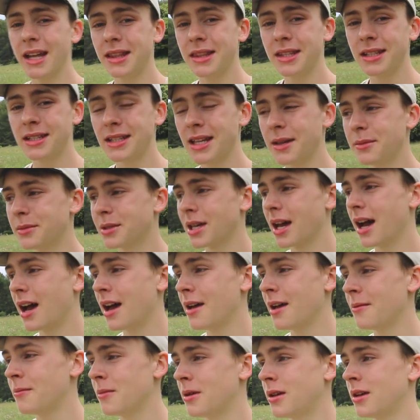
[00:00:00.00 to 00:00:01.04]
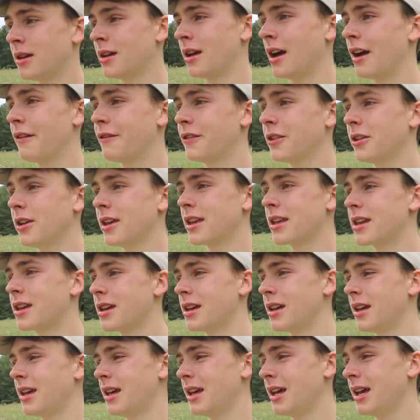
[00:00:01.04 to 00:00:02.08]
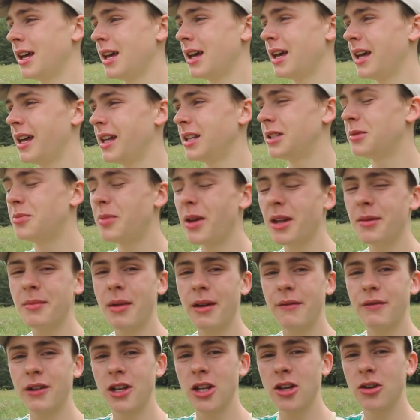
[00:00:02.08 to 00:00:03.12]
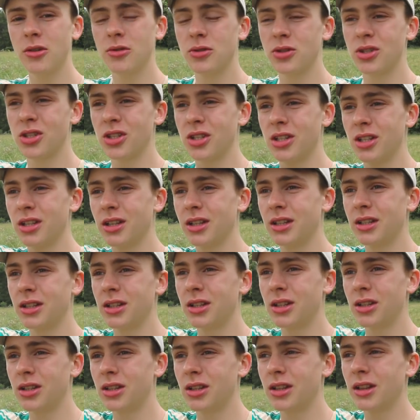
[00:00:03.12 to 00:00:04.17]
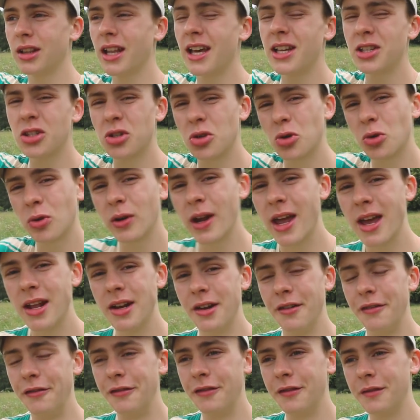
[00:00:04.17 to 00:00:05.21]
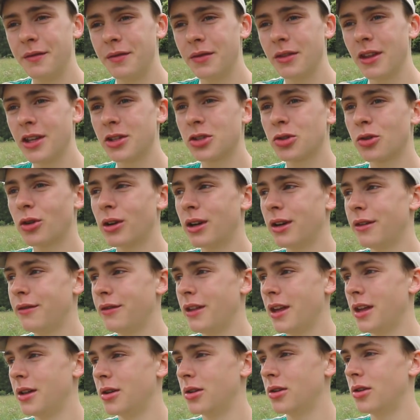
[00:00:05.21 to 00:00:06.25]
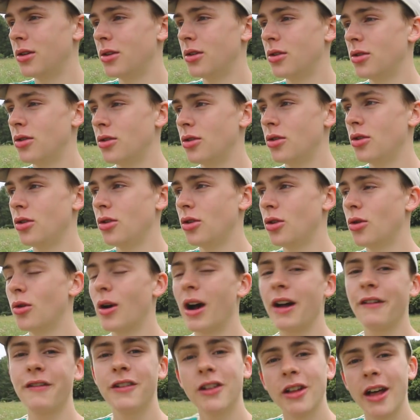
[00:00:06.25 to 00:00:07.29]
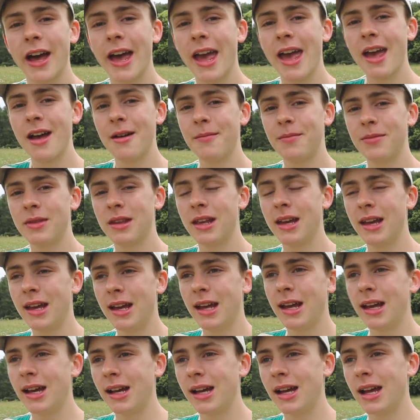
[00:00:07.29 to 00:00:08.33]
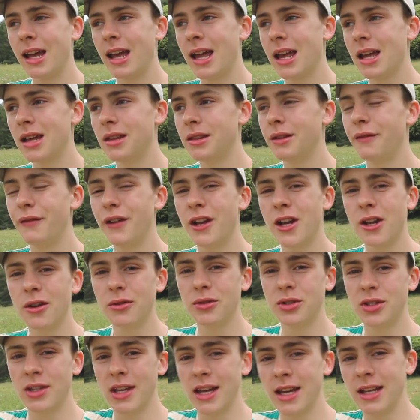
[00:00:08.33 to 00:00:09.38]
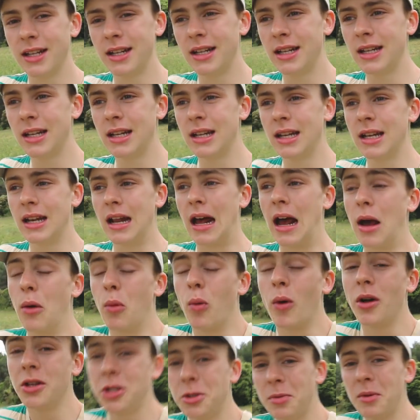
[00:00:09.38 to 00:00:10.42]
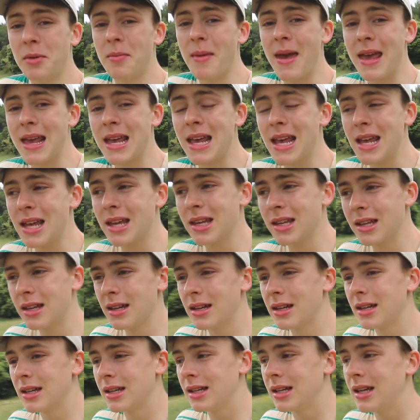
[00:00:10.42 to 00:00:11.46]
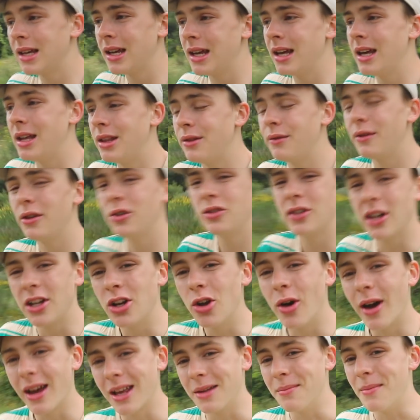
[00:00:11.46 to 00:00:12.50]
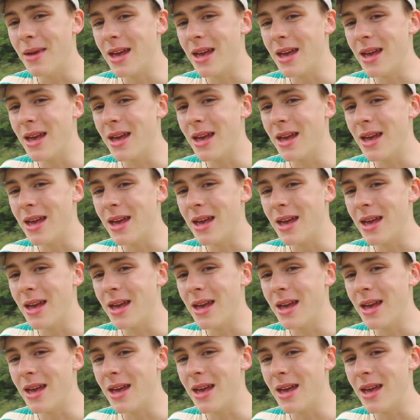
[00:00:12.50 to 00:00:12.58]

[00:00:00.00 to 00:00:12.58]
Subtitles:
at the same time, I feel like it's made my videos less creative than who I feel I am, and the videos that I want to be making, the videos I know I can